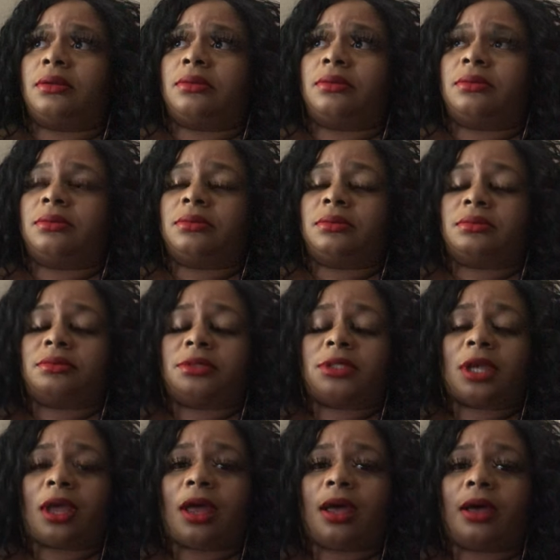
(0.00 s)
Ooh,
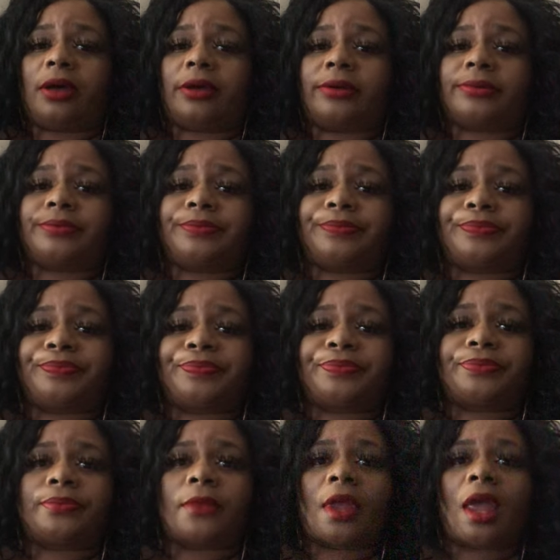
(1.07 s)
child.
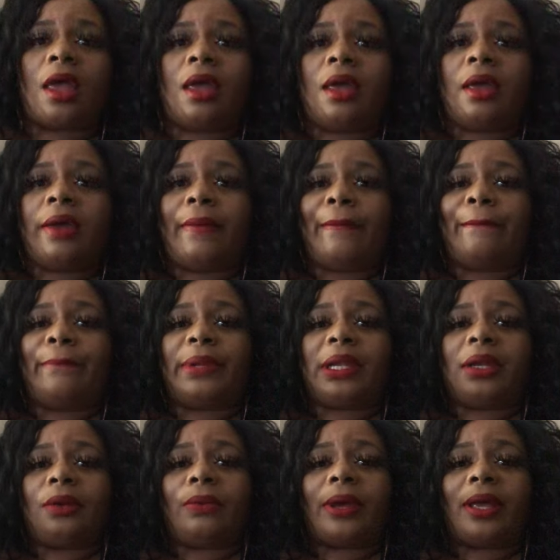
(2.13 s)
But
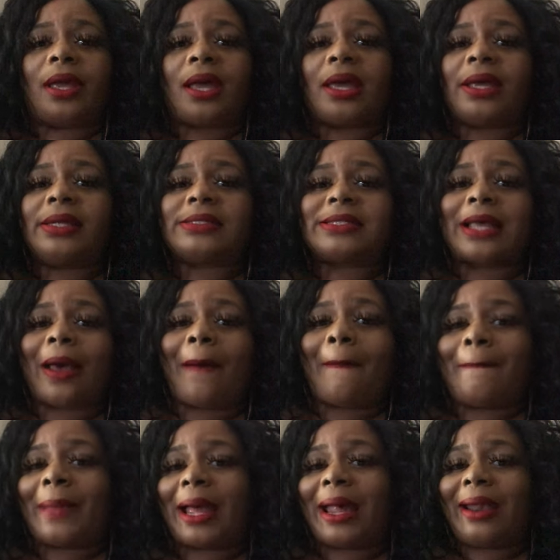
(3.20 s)
anyway, I ain't
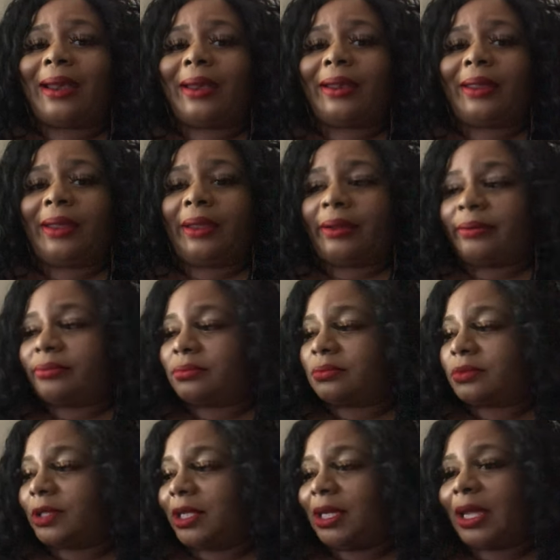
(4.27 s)
talking about
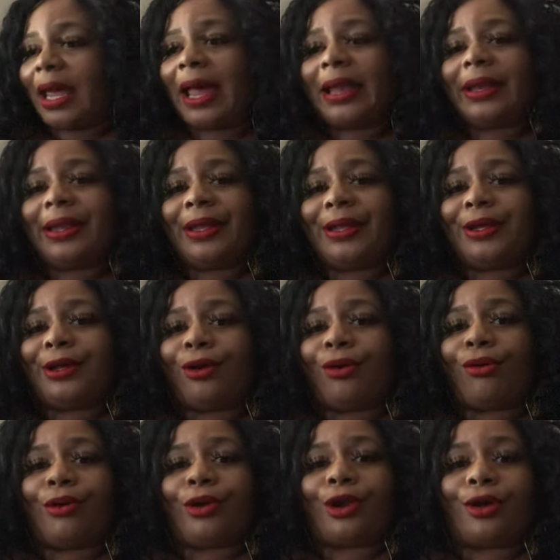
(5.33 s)
nothing. We ain't got nothing
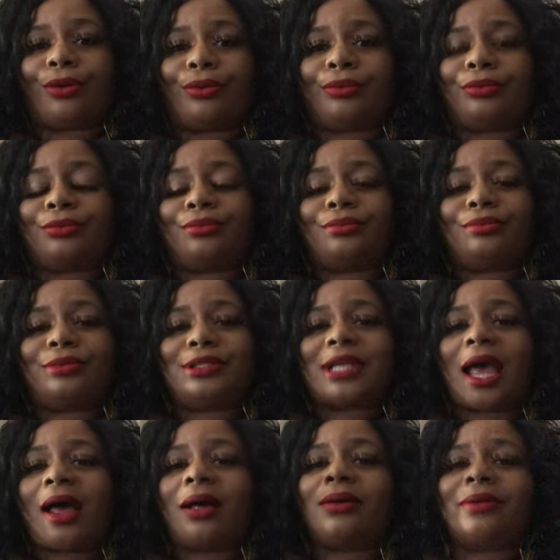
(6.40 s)
going
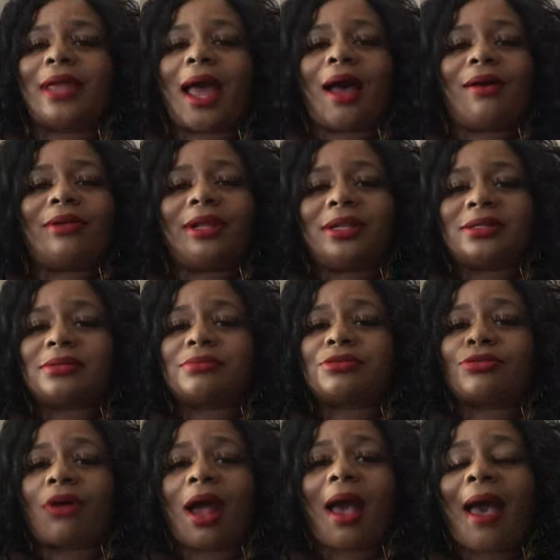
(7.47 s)
on. Y'all need to
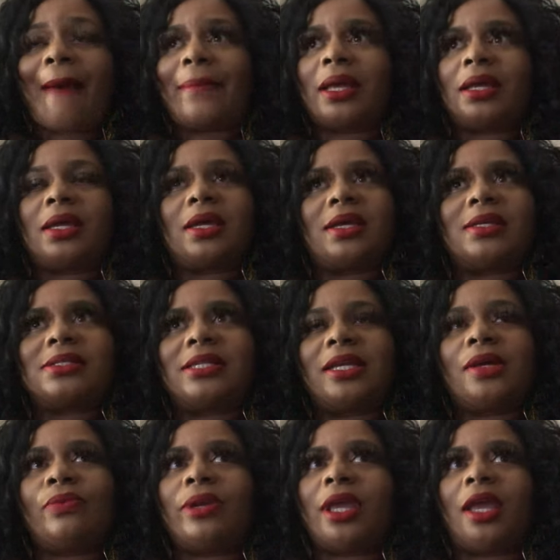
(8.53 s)
subscribe because
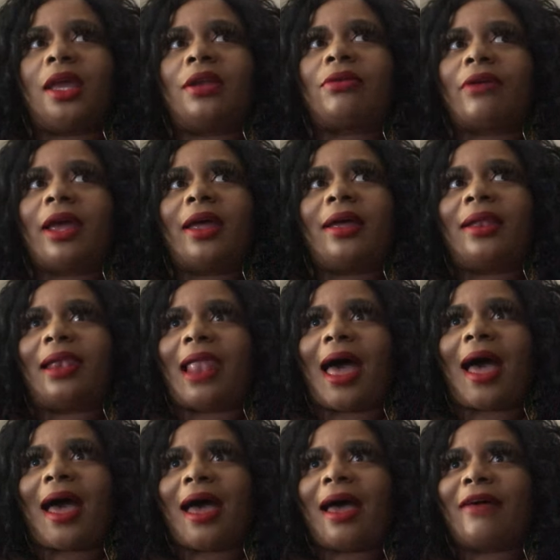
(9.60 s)
then we can interact
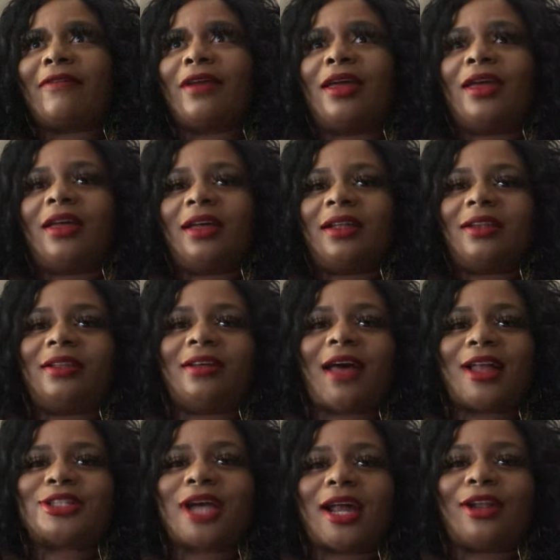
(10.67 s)
live. Look,
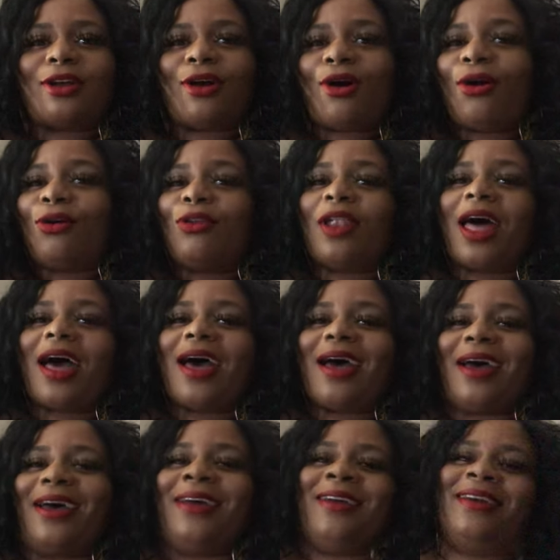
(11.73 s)
I try to go on
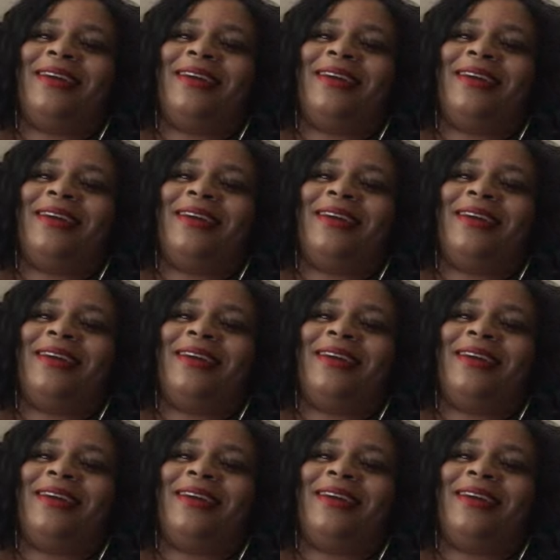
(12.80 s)
live.